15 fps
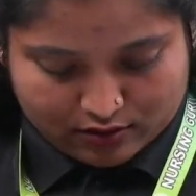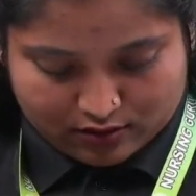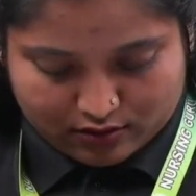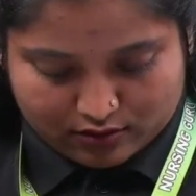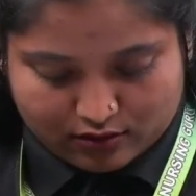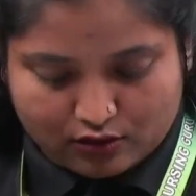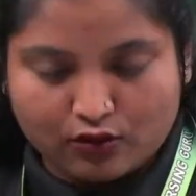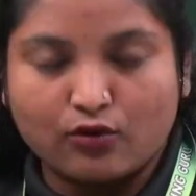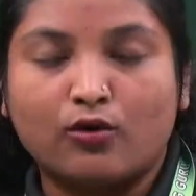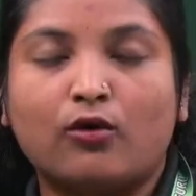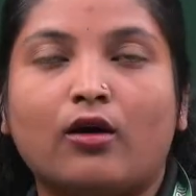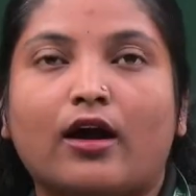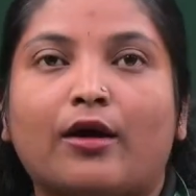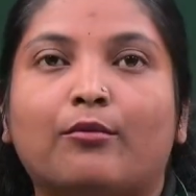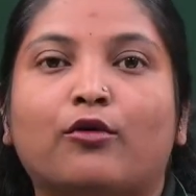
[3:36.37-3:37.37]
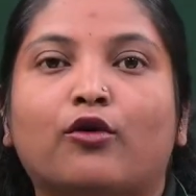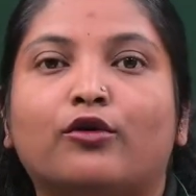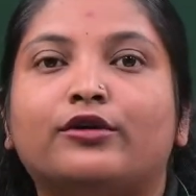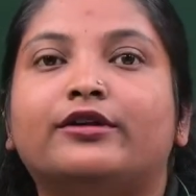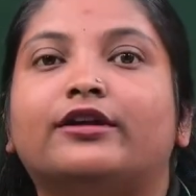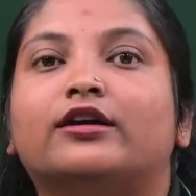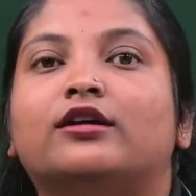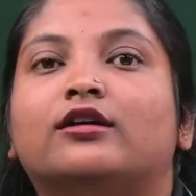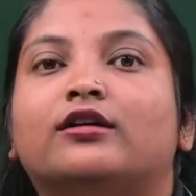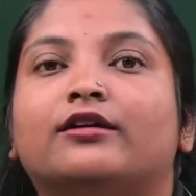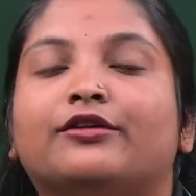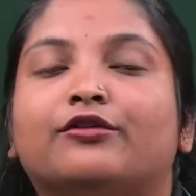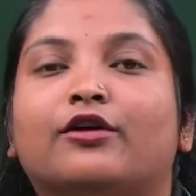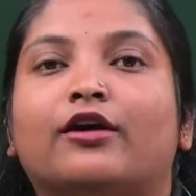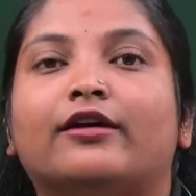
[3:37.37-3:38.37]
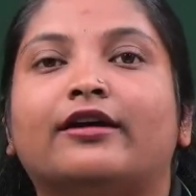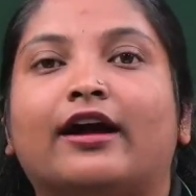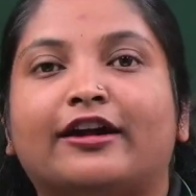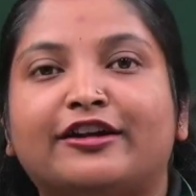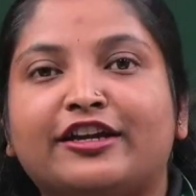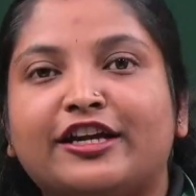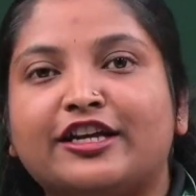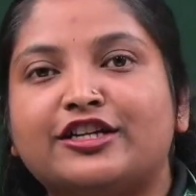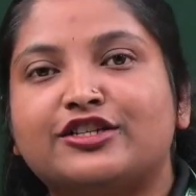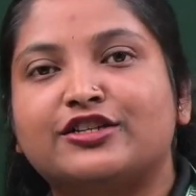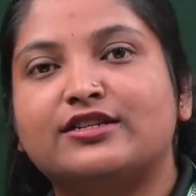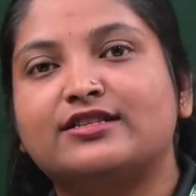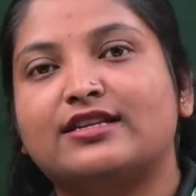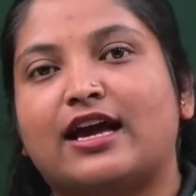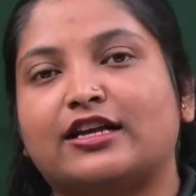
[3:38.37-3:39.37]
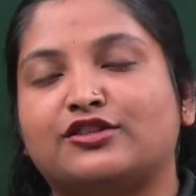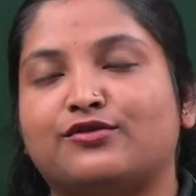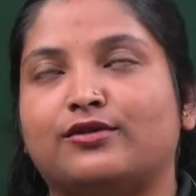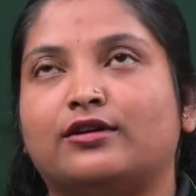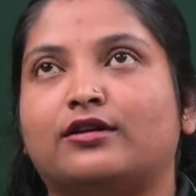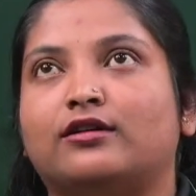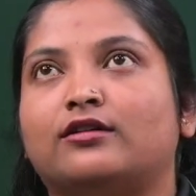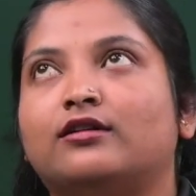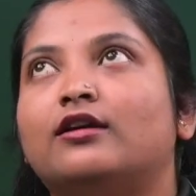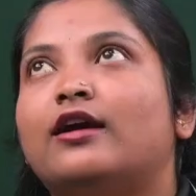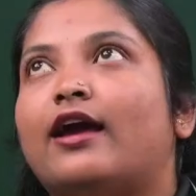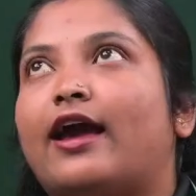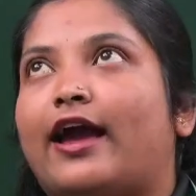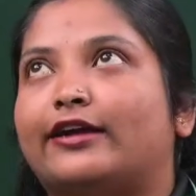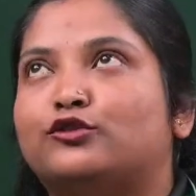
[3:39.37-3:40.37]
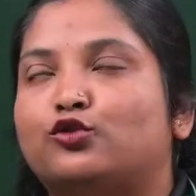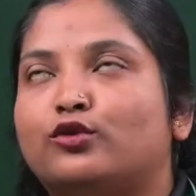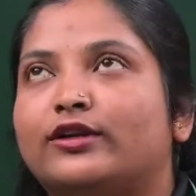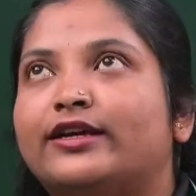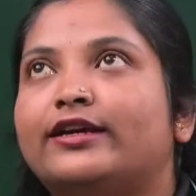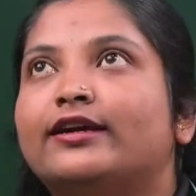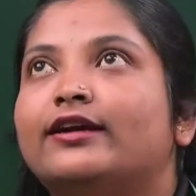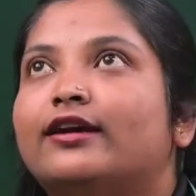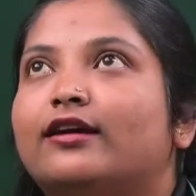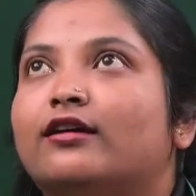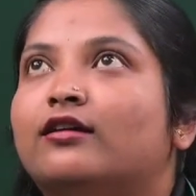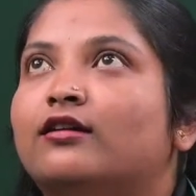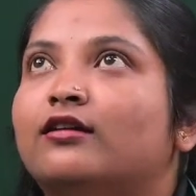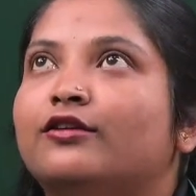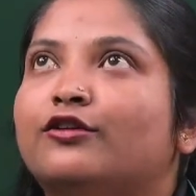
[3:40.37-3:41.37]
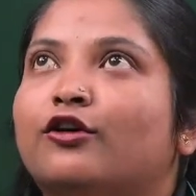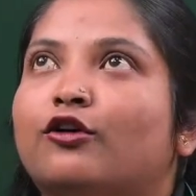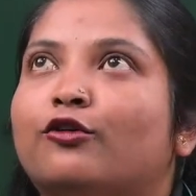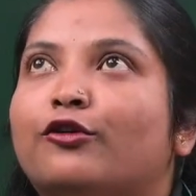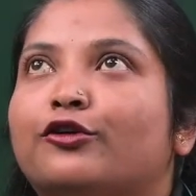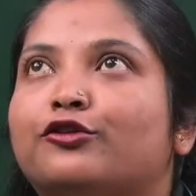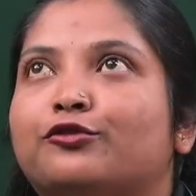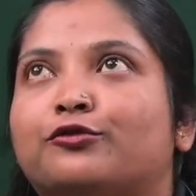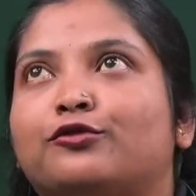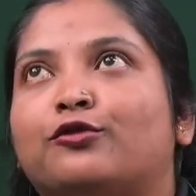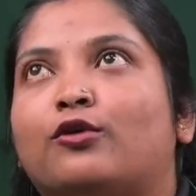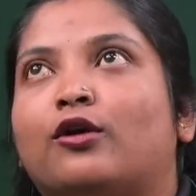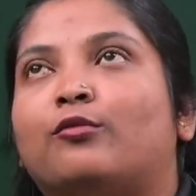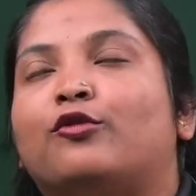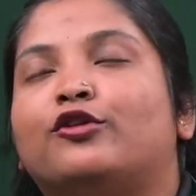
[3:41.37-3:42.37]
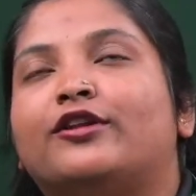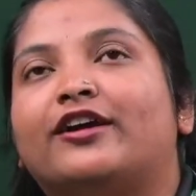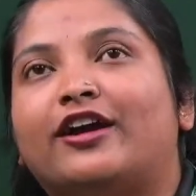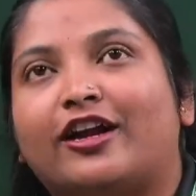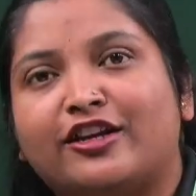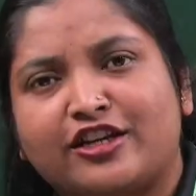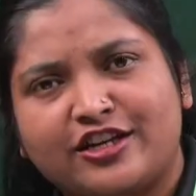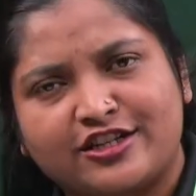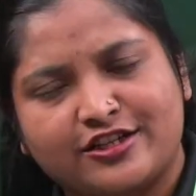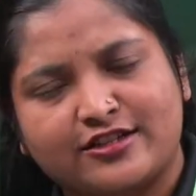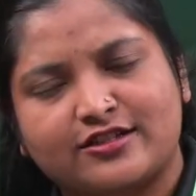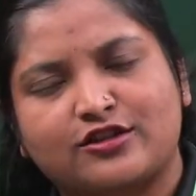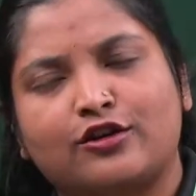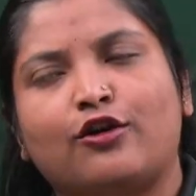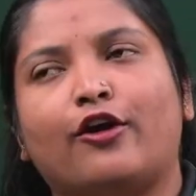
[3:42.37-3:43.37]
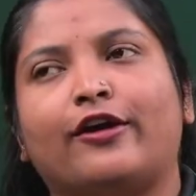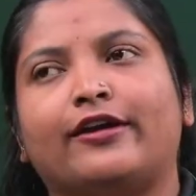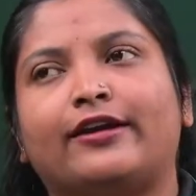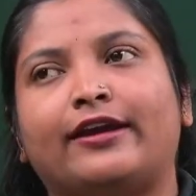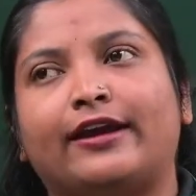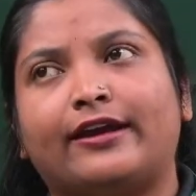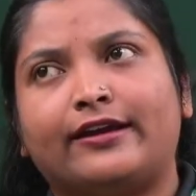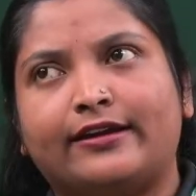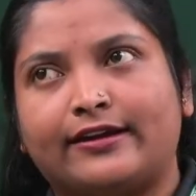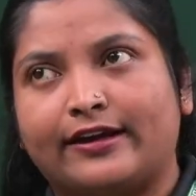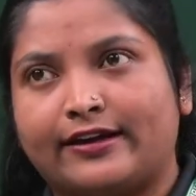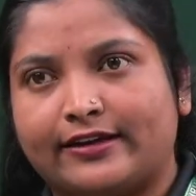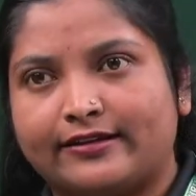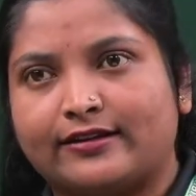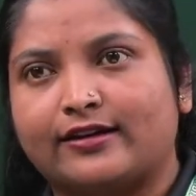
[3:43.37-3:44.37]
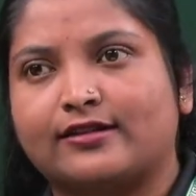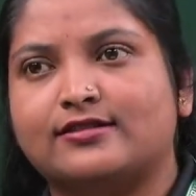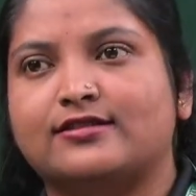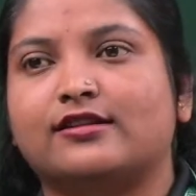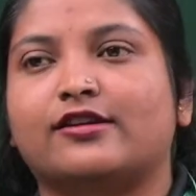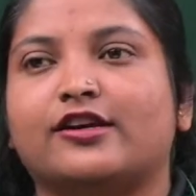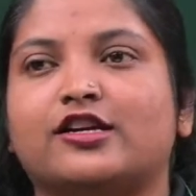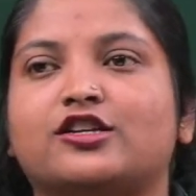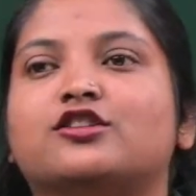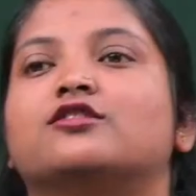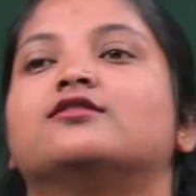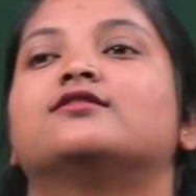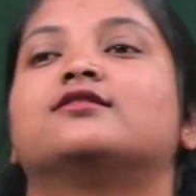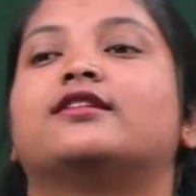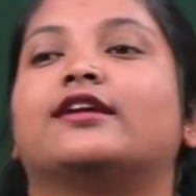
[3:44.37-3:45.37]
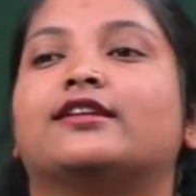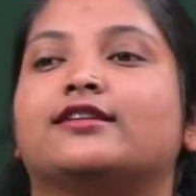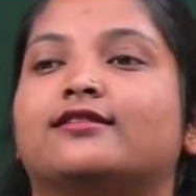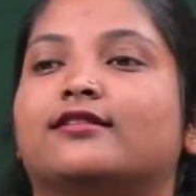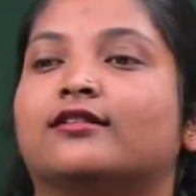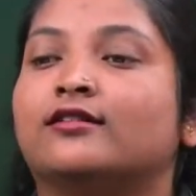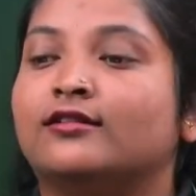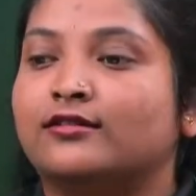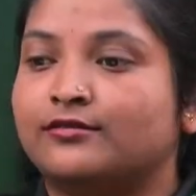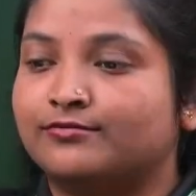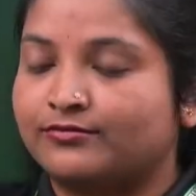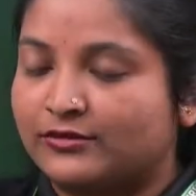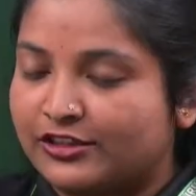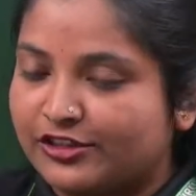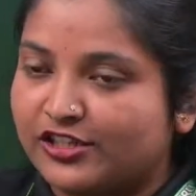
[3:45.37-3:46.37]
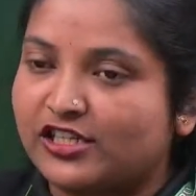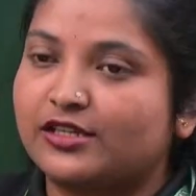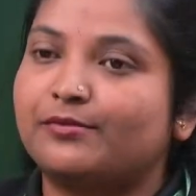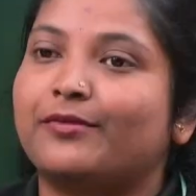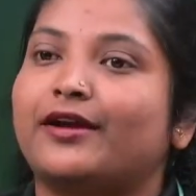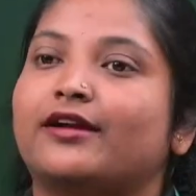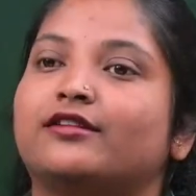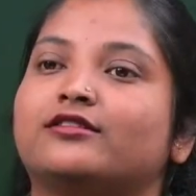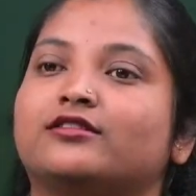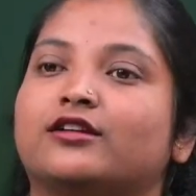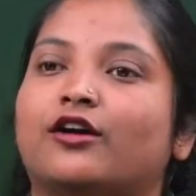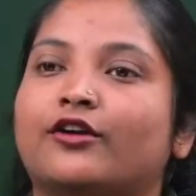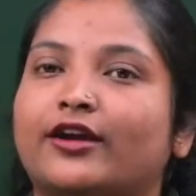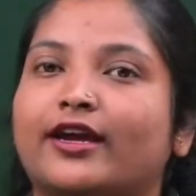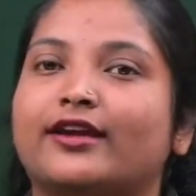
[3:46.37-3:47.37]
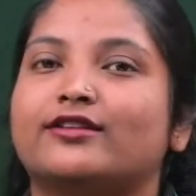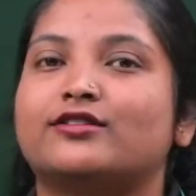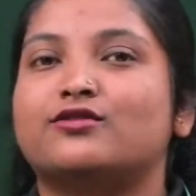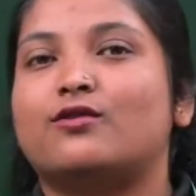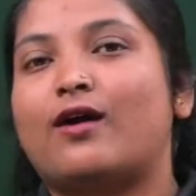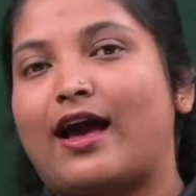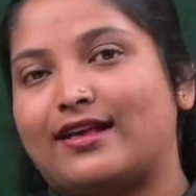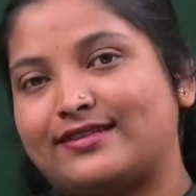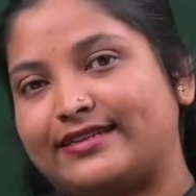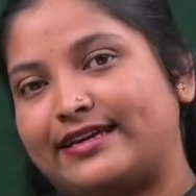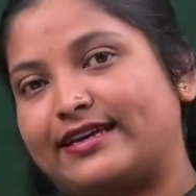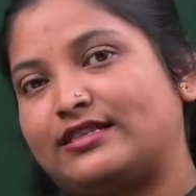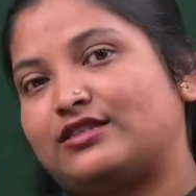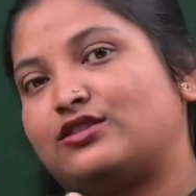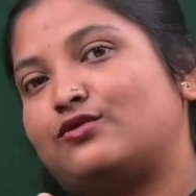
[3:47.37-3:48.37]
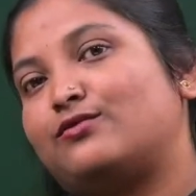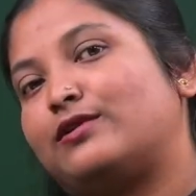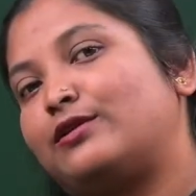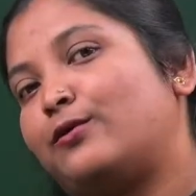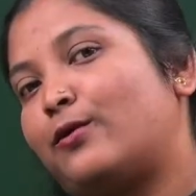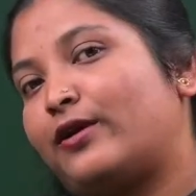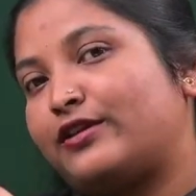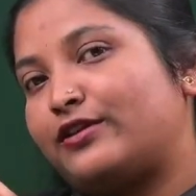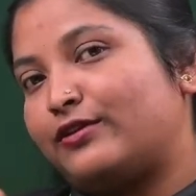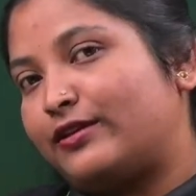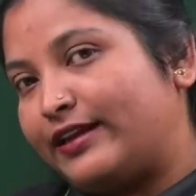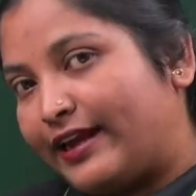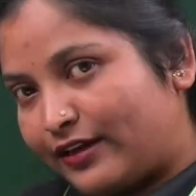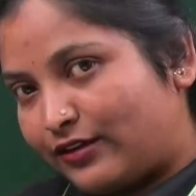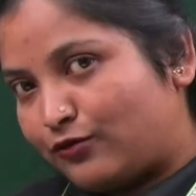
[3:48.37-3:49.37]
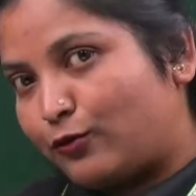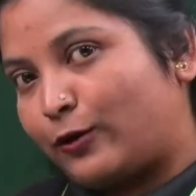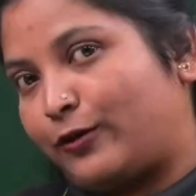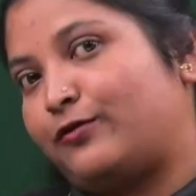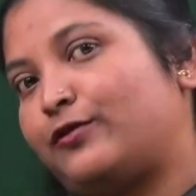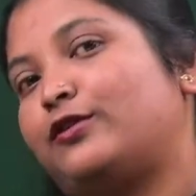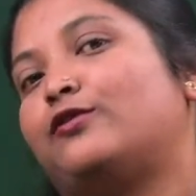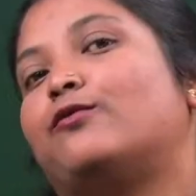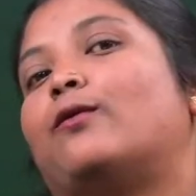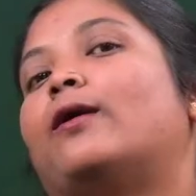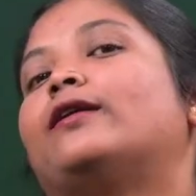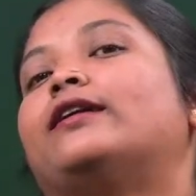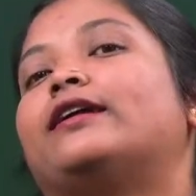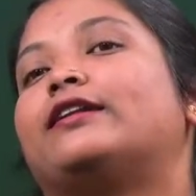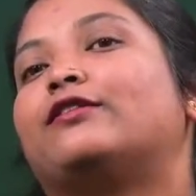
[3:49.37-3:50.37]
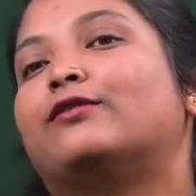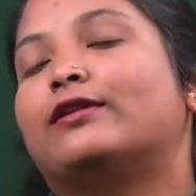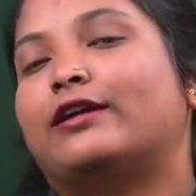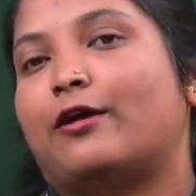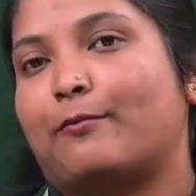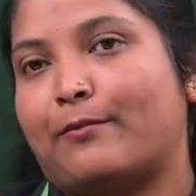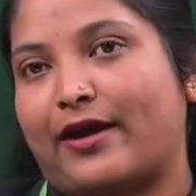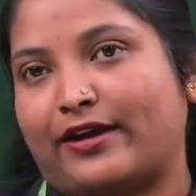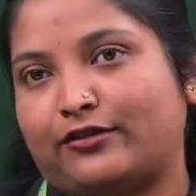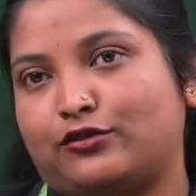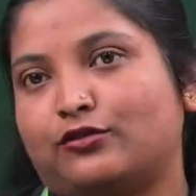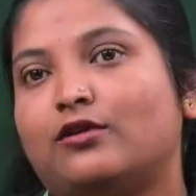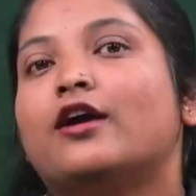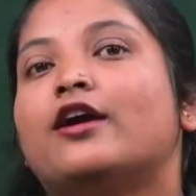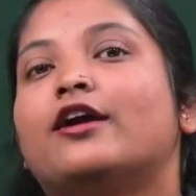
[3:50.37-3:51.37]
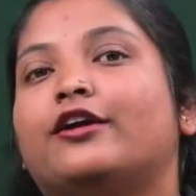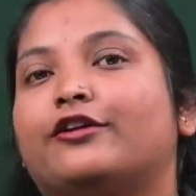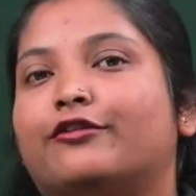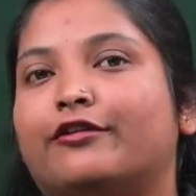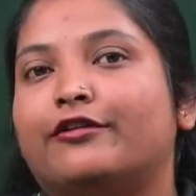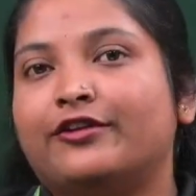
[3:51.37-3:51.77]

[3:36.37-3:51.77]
know about your conditions. Actually you are going to know about the conditions, getting the consultations, getting the treatment. Okay, so as a guest you will go and you will get whatever you want, and you will come back to your